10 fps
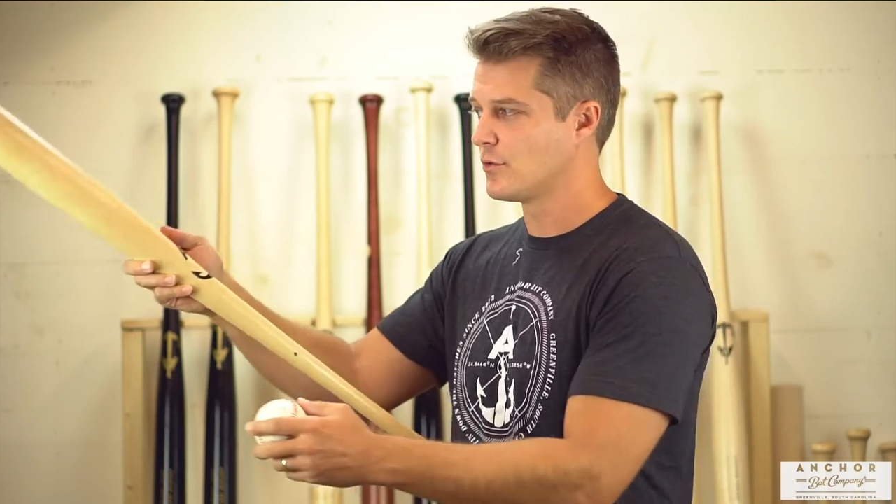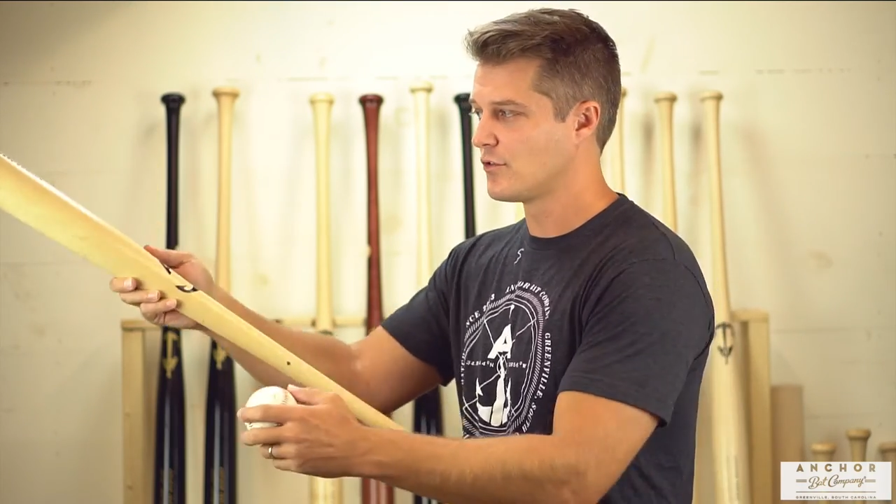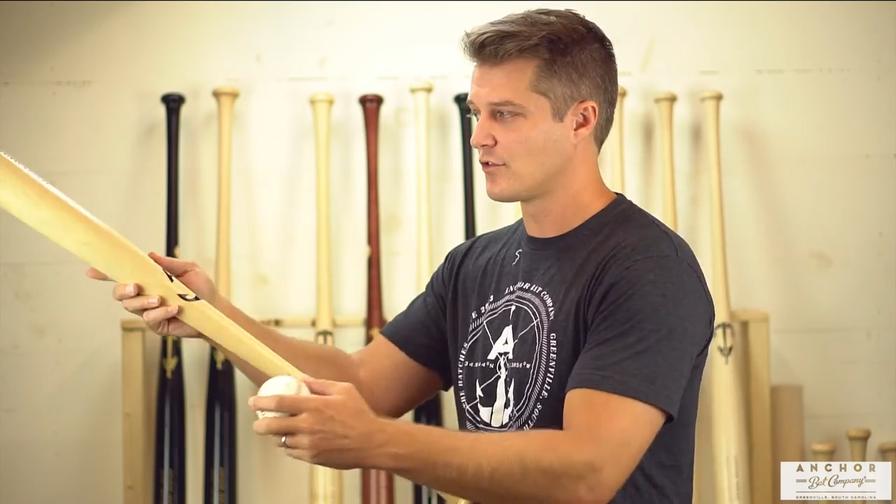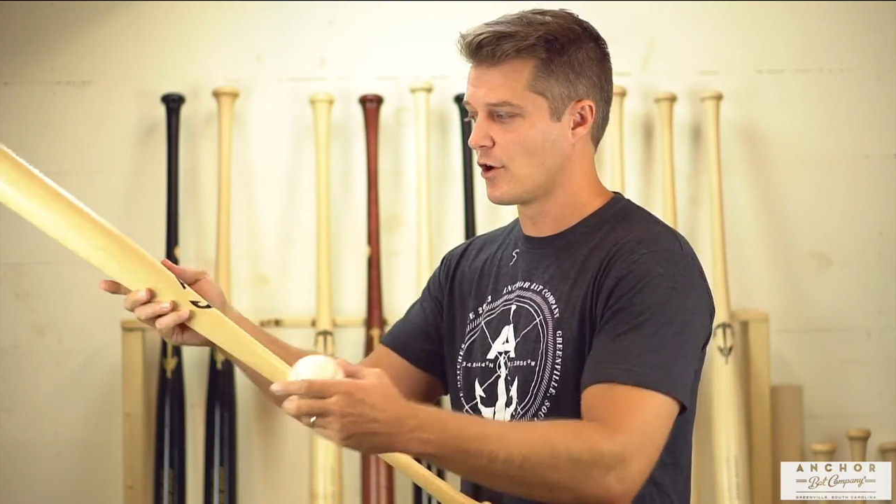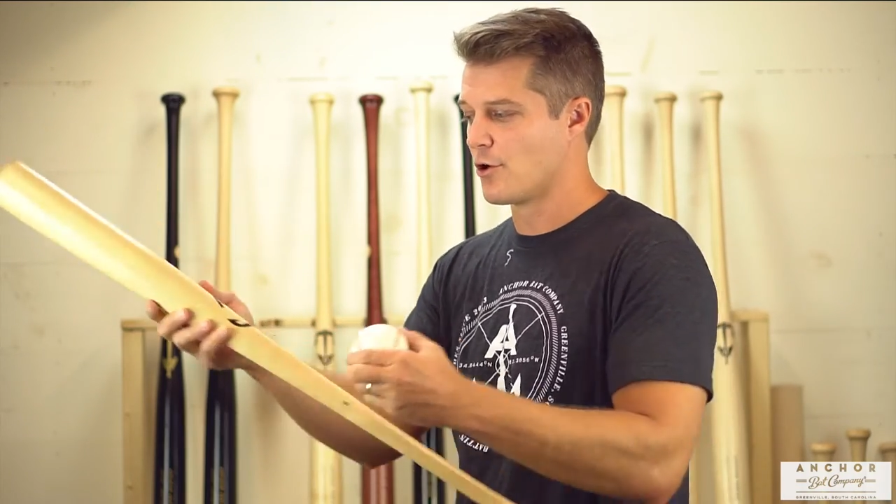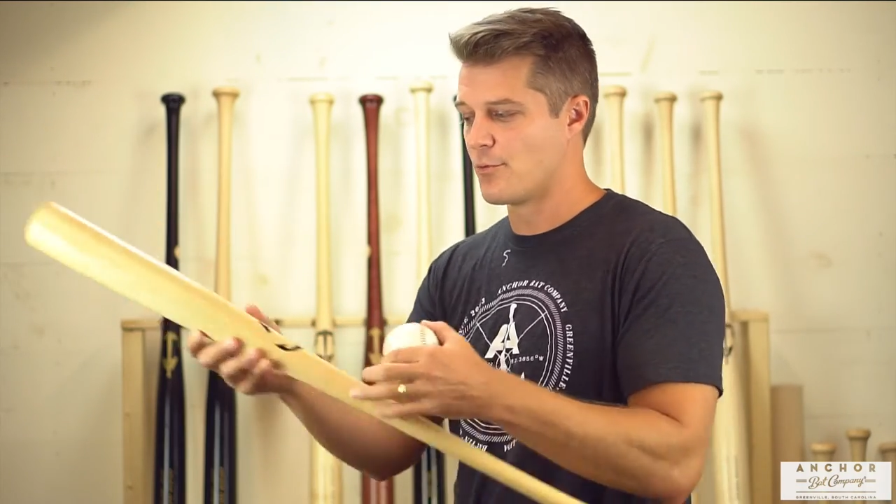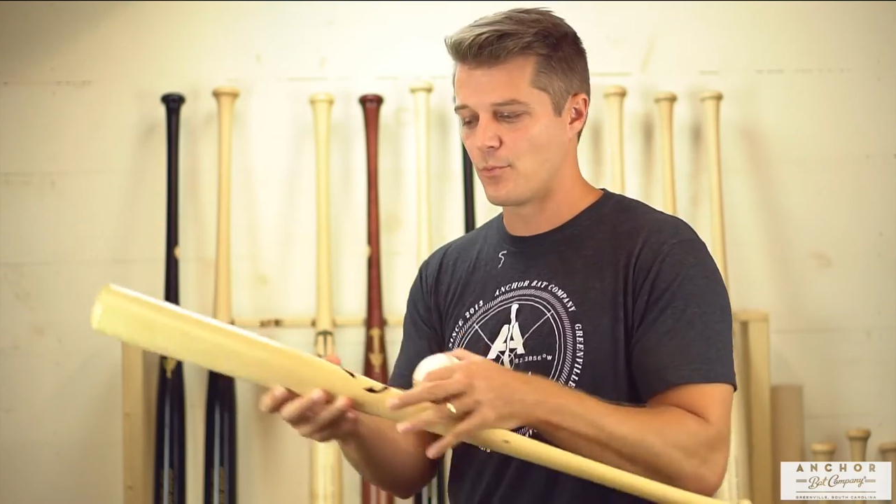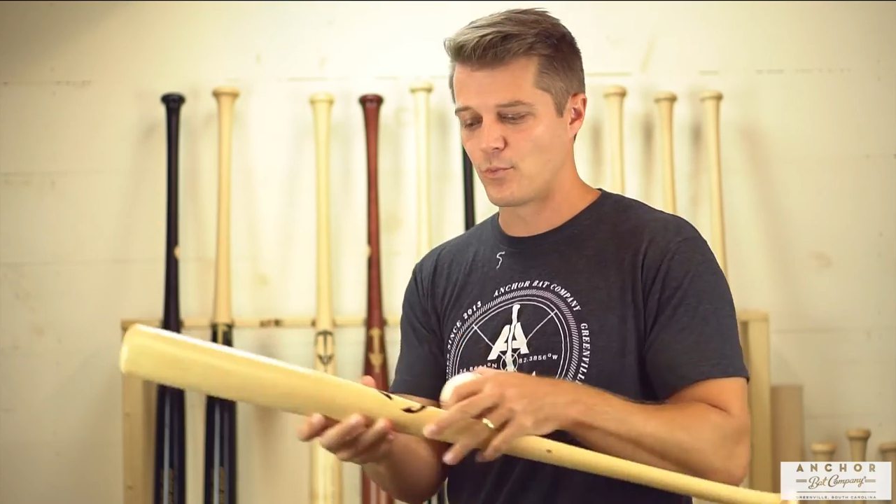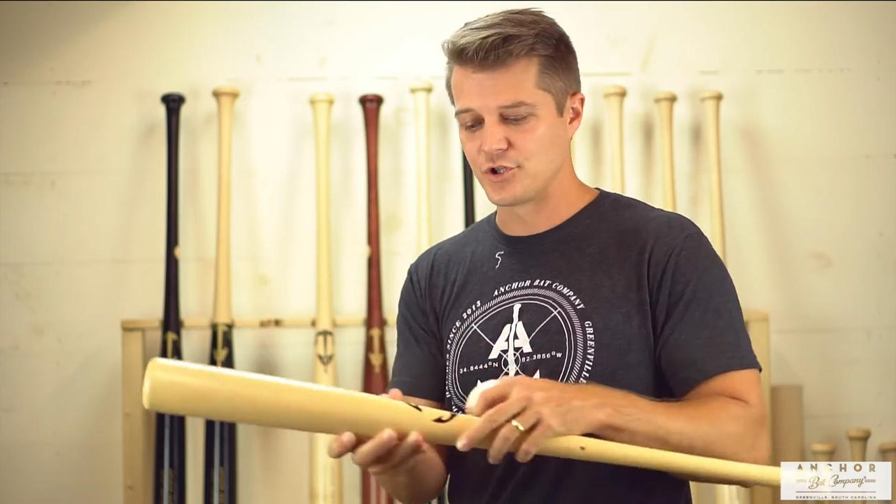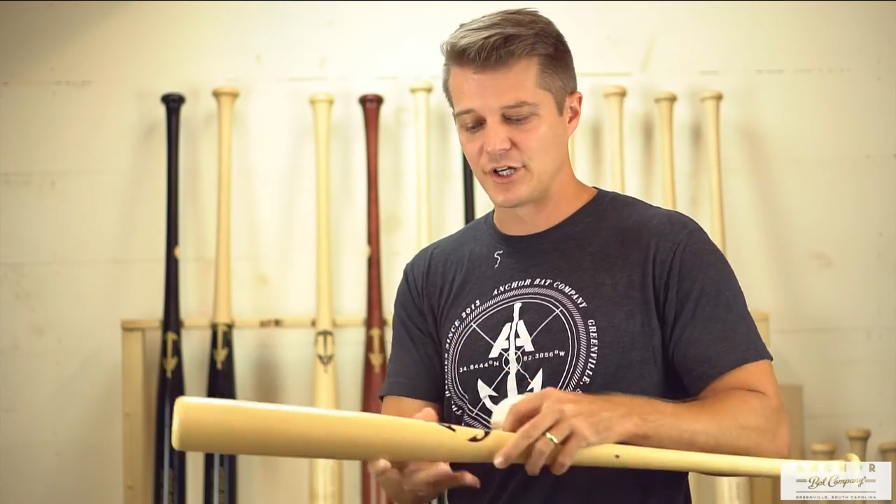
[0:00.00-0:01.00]
So
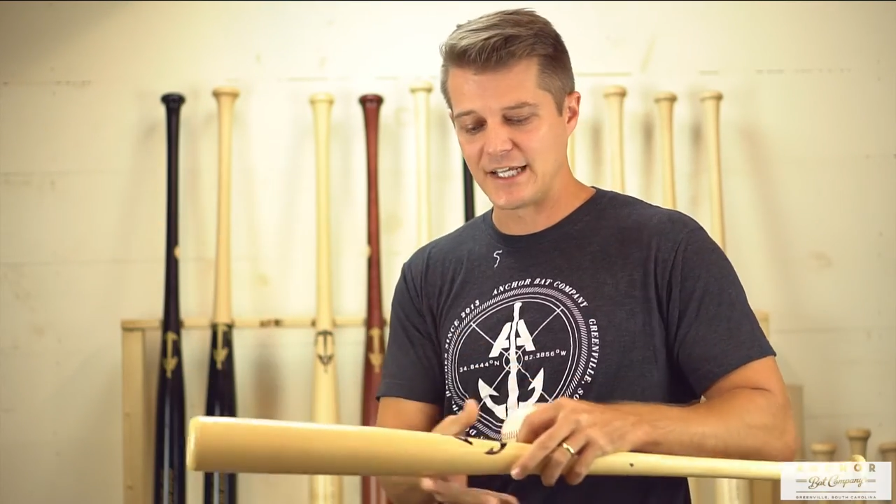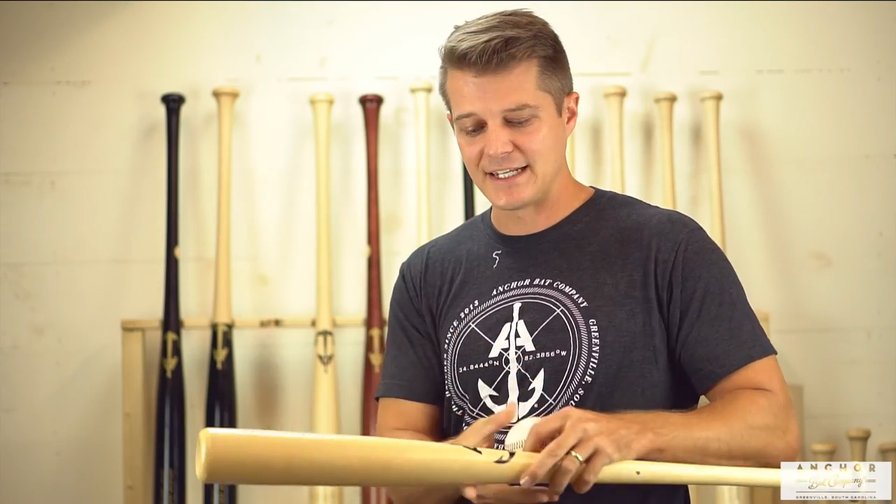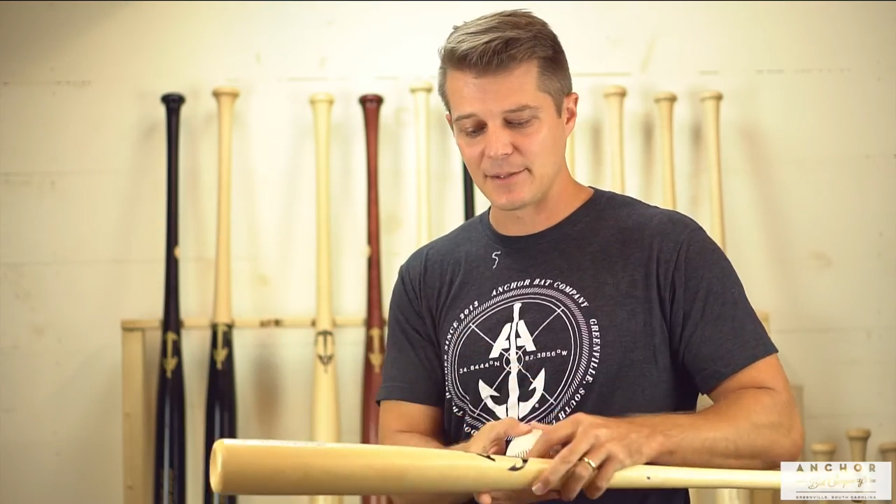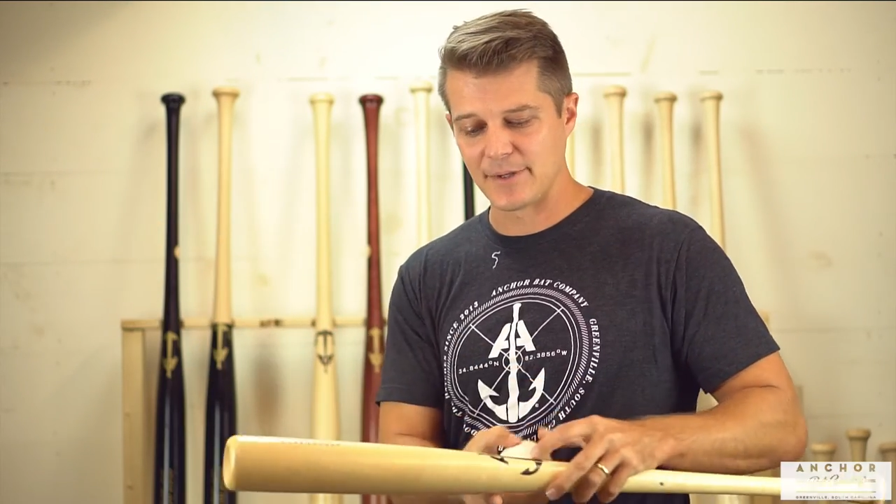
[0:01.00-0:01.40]
when you're hitting the